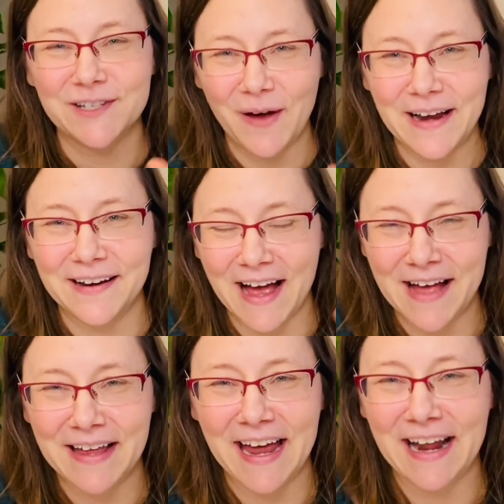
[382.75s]
So
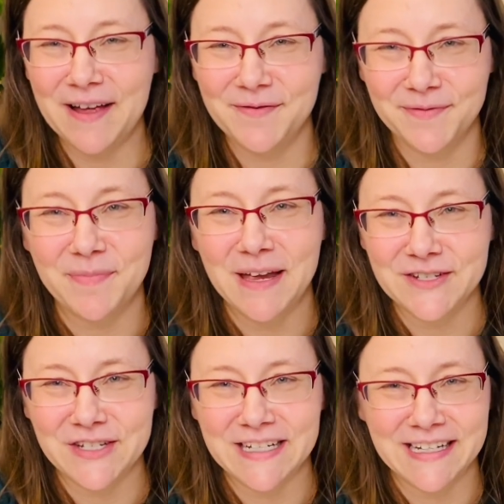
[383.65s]
I'm
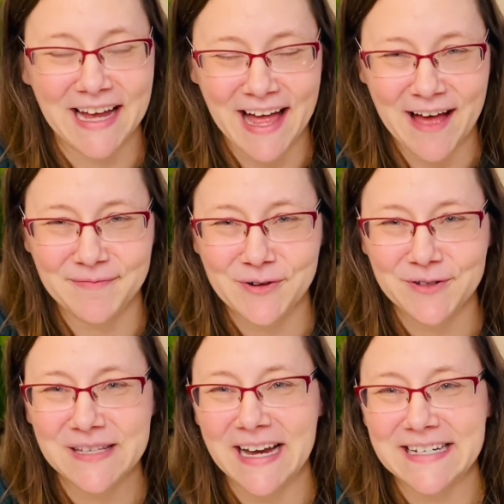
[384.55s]
PhD
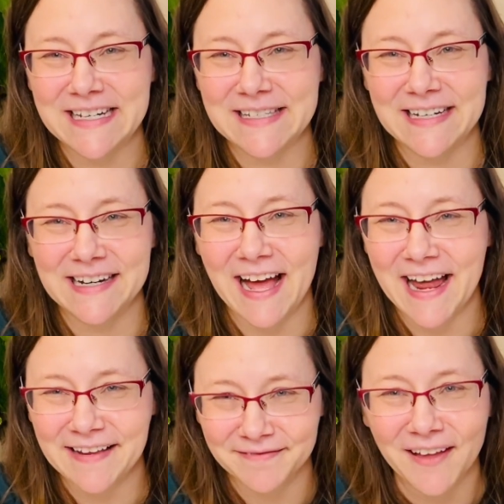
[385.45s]
neuroscientist, and
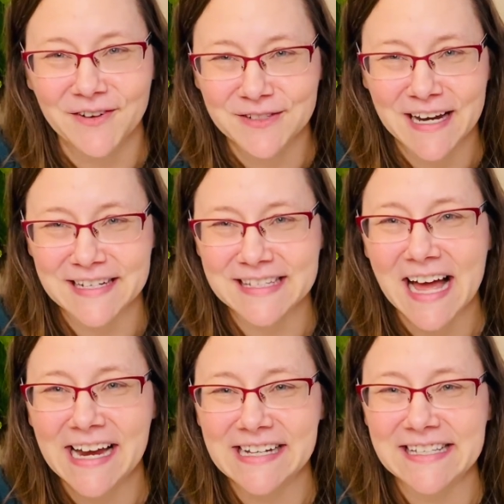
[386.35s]
I understand
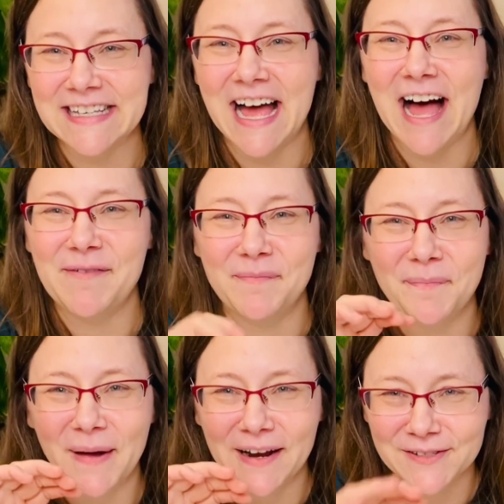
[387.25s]
science,
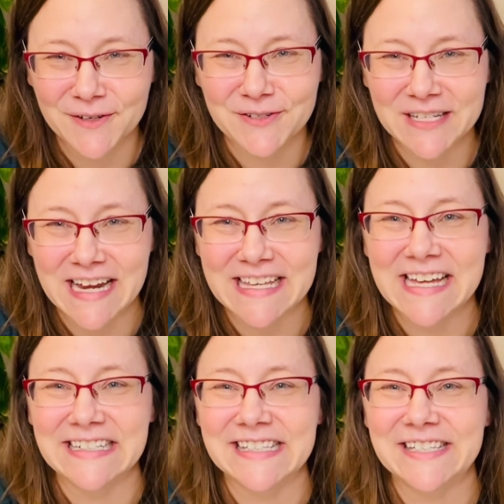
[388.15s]
but I also understand
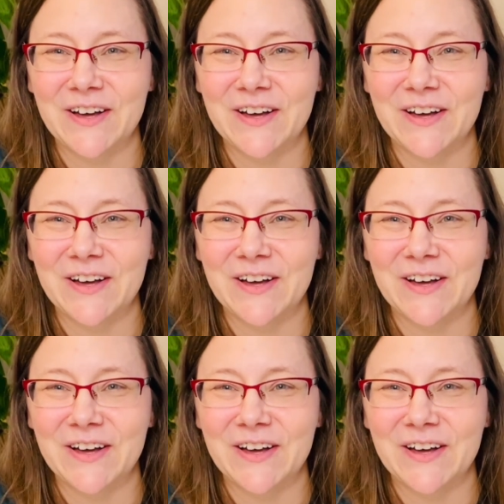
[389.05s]
kids.